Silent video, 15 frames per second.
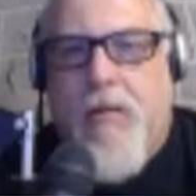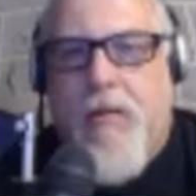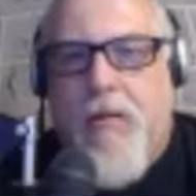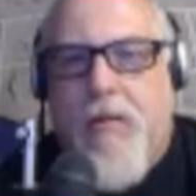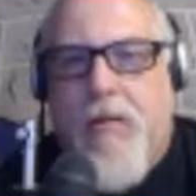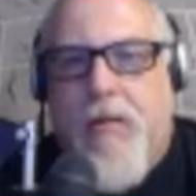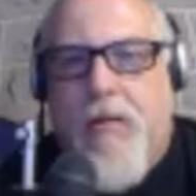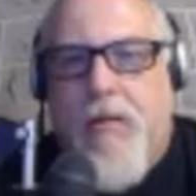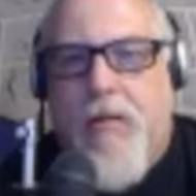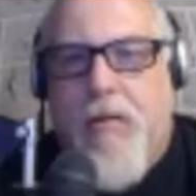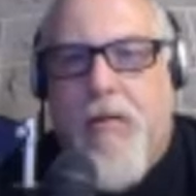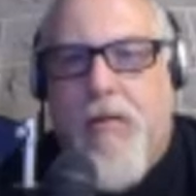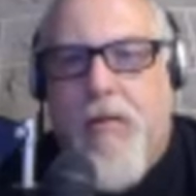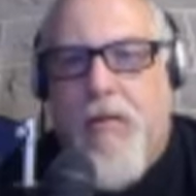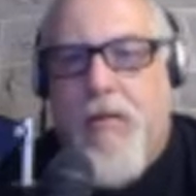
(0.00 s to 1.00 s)

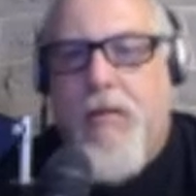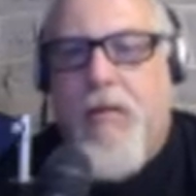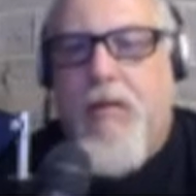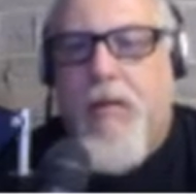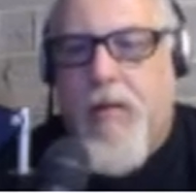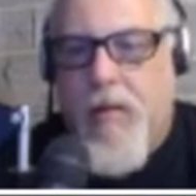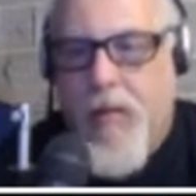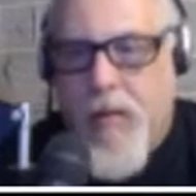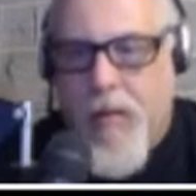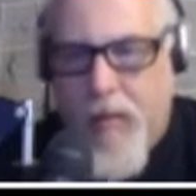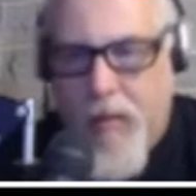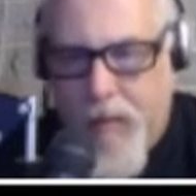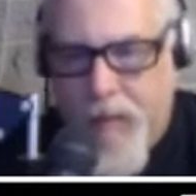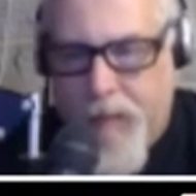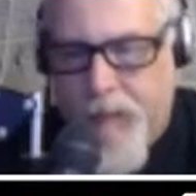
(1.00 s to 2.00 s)

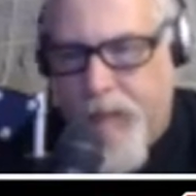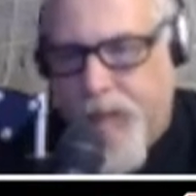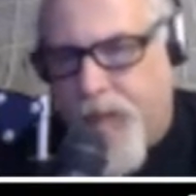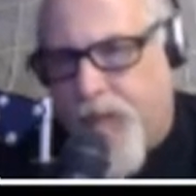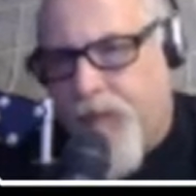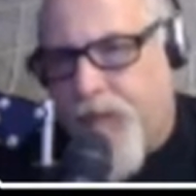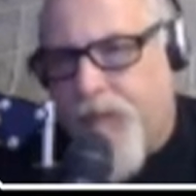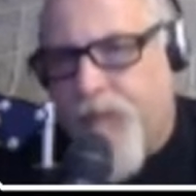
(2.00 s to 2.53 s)
(silent)